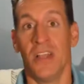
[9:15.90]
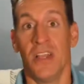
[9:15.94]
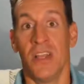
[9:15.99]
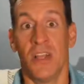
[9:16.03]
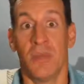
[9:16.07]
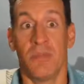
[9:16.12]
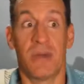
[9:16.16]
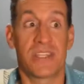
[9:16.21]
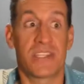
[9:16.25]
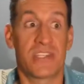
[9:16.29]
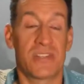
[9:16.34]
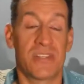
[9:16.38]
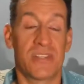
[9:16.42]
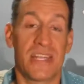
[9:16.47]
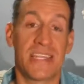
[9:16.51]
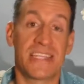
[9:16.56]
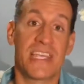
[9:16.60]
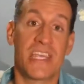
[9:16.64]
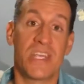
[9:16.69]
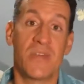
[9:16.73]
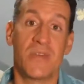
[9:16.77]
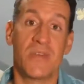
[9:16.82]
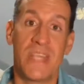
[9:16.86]
but let's
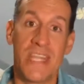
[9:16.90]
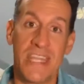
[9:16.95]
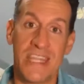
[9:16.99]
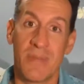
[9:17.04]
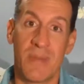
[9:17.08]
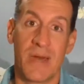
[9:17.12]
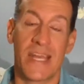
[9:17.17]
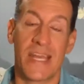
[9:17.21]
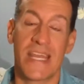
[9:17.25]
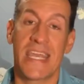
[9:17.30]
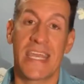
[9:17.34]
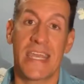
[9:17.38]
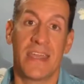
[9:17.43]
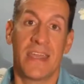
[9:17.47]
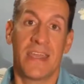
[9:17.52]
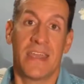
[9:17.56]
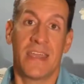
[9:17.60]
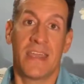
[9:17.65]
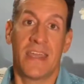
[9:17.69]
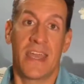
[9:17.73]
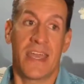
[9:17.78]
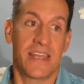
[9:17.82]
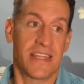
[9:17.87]
say you need the money
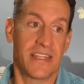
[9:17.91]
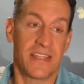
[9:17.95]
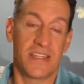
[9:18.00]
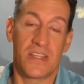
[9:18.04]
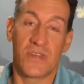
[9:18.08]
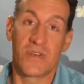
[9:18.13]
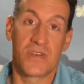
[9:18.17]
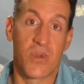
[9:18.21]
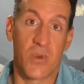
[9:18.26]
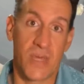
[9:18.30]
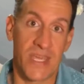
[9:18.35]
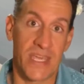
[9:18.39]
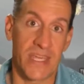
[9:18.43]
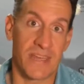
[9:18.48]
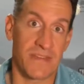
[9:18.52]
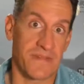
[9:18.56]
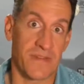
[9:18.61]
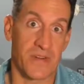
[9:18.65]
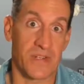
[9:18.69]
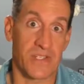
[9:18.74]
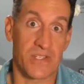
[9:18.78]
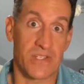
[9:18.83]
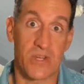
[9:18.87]
and you're doing it
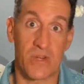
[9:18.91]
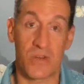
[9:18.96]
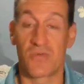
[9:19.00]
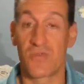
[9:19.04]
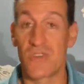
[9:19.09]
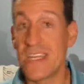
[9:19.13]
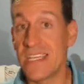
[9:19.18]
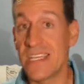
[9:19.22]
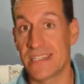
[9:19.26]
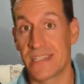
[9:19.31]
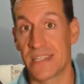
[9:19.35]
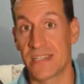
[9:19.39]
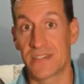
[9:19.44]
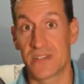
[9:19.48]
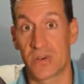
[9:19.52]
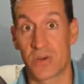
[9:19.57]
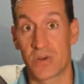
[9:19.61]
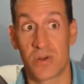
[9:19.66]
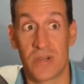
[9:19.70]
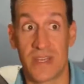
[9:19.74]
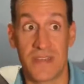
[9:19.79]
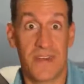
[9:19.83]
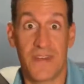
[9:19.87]
for certain reasons,
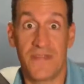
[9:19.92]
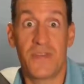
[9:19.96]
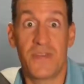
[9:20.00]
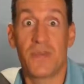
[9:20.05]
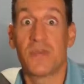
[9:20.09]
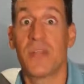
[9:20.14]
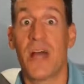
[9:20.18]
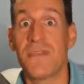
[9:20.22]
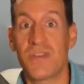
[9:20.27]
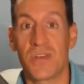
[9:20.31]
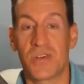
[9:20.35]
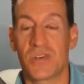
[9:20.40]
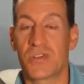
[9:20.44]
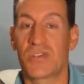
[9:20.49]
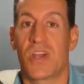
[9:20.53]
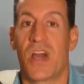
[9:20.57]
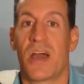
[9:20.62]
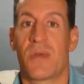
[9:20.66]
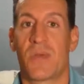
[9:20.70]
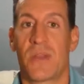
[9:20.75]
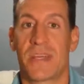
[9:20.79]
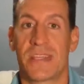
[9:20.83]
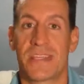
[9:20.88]
or even if you love your
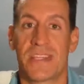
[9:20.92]
job, right?